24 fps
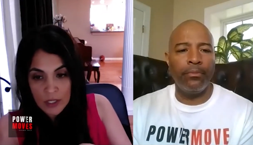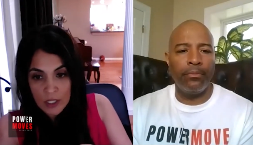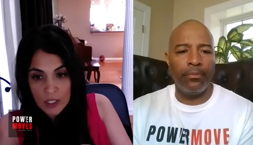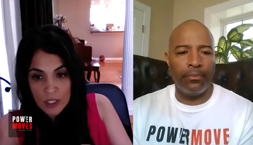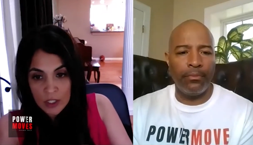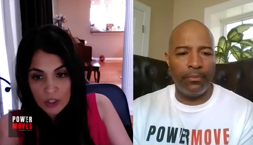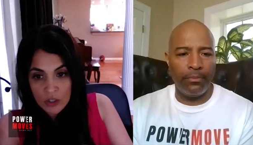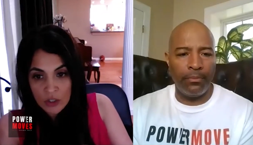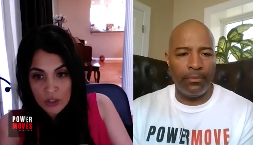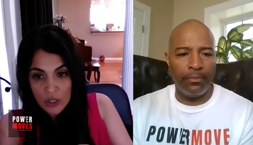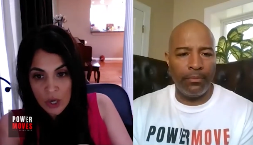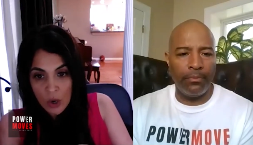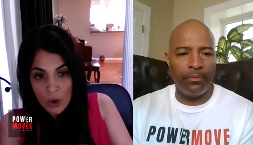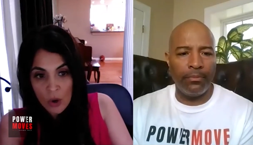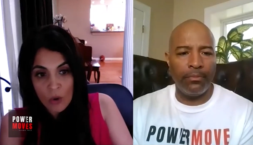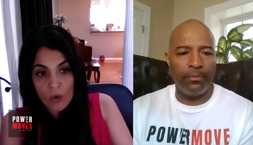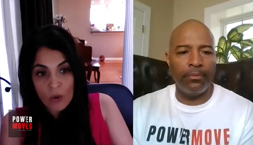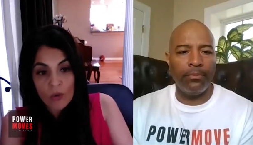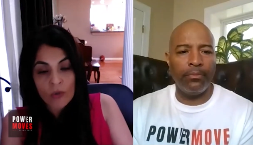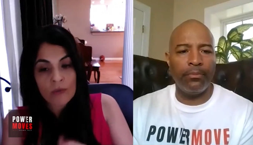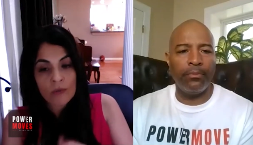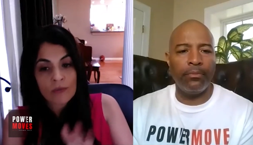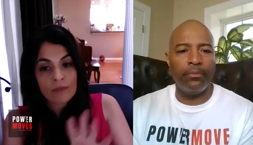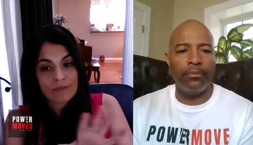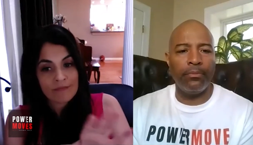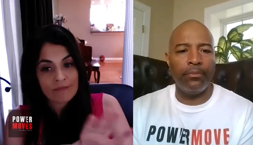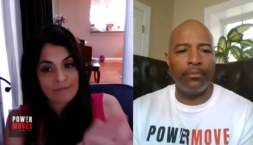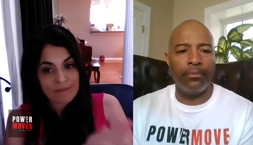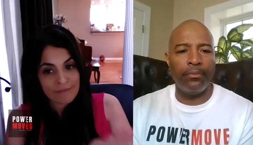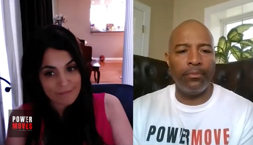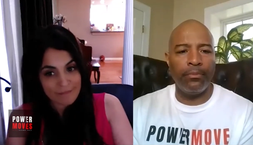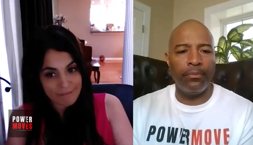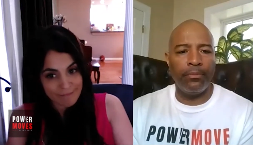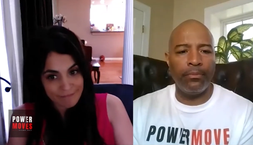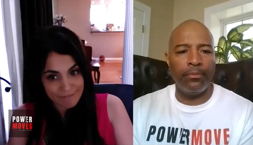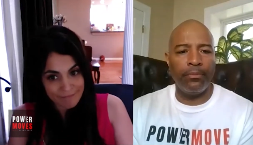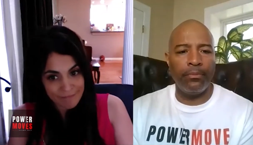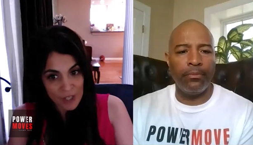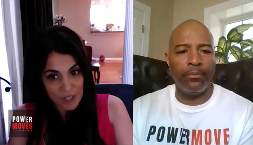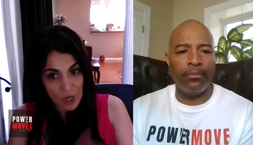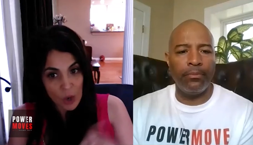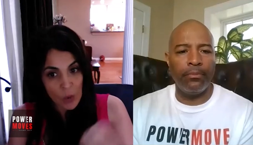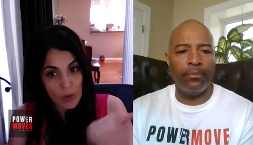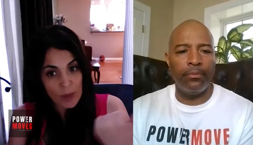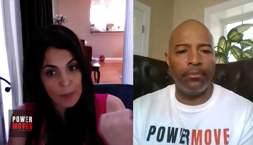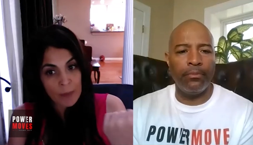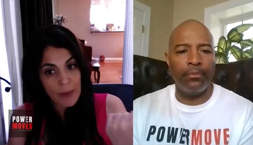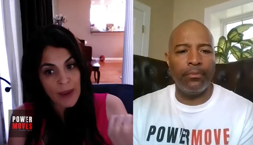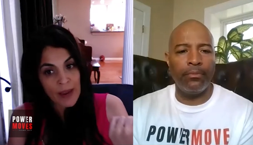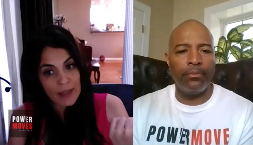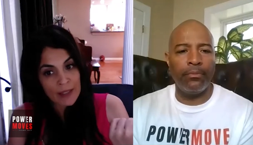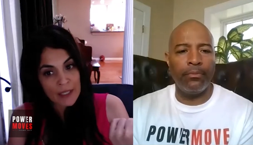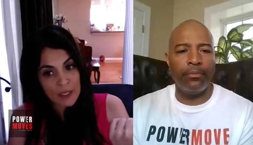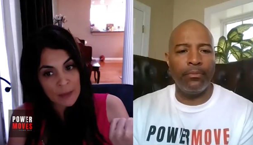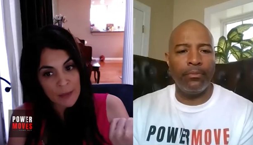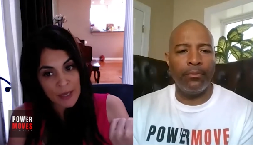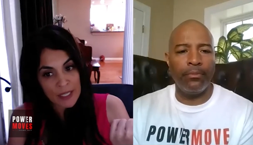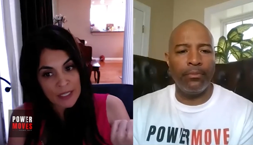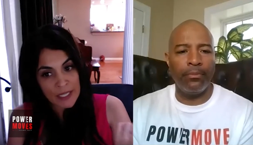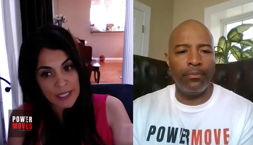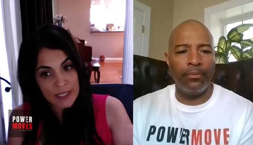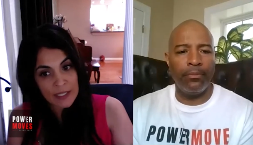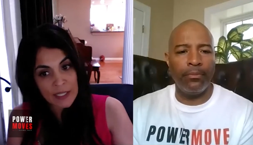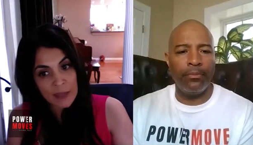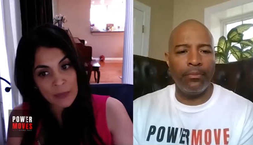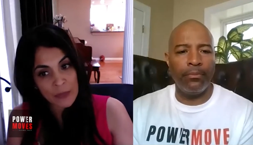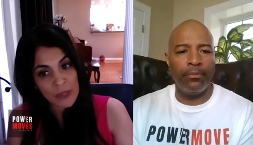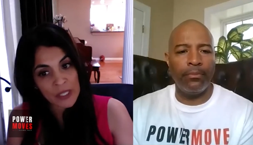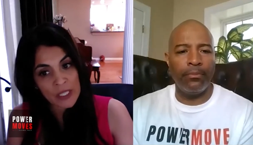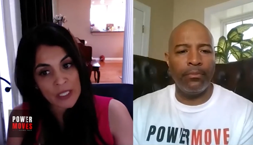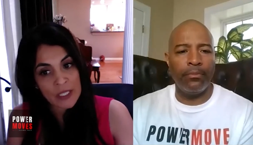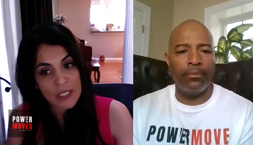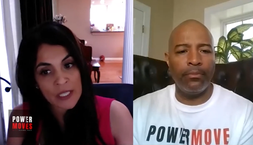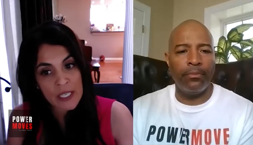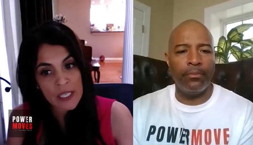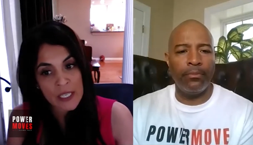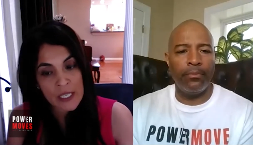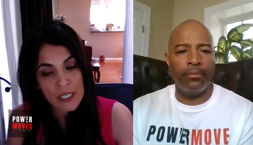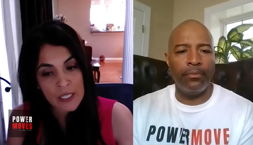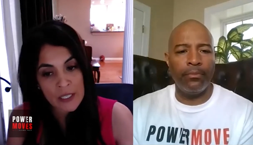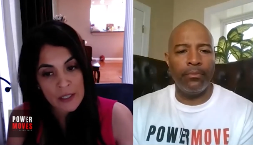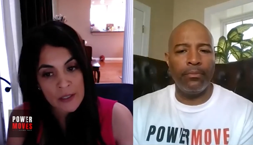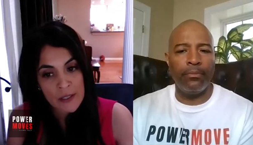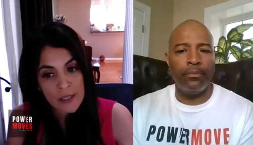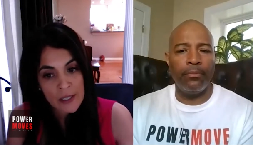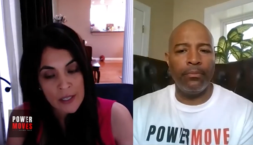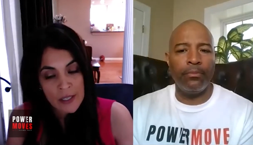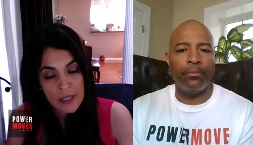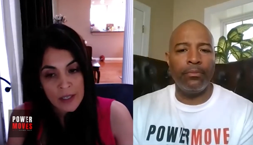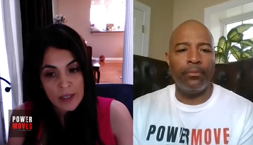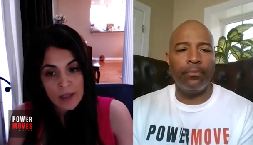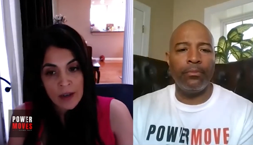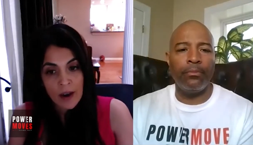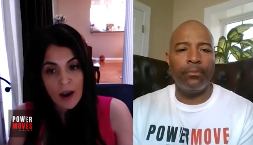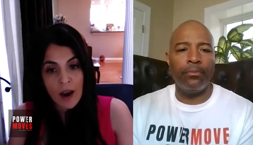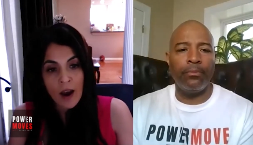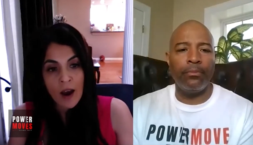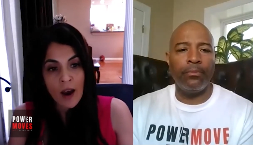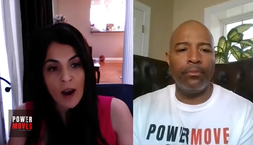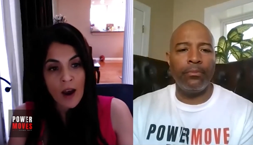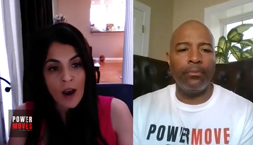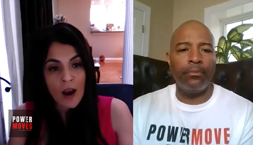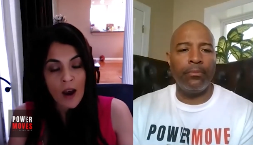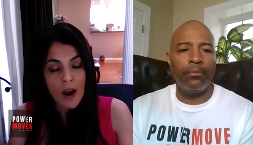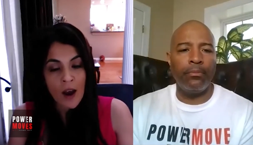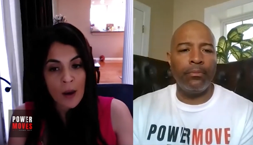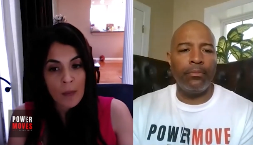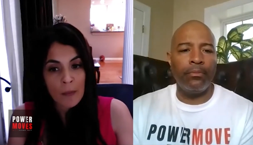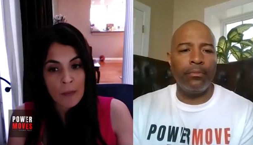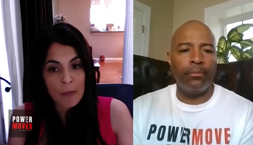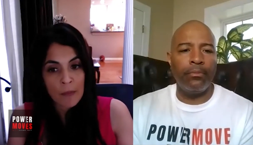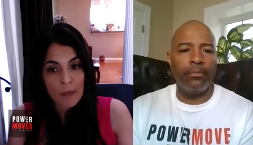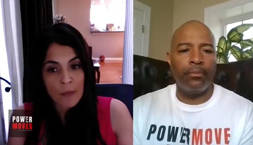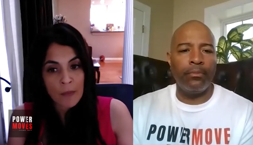Speaker 1: So going back to my days at BET, um,